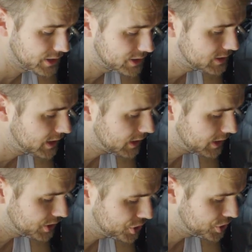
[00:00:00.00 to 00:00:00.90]
I think
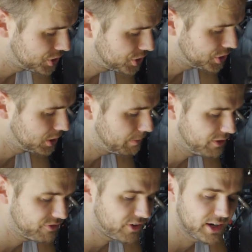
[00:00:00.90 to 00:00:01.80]
it should
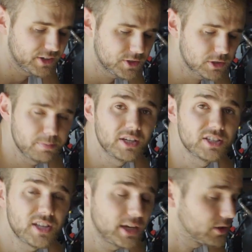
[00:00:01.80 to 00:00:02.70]
be fine to just be a
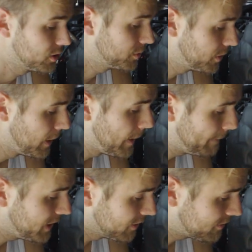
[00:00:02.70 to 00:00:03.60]
standalone
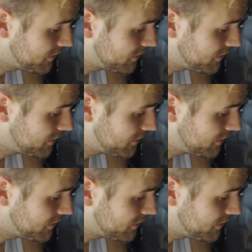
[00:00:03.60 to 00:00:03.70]
piece.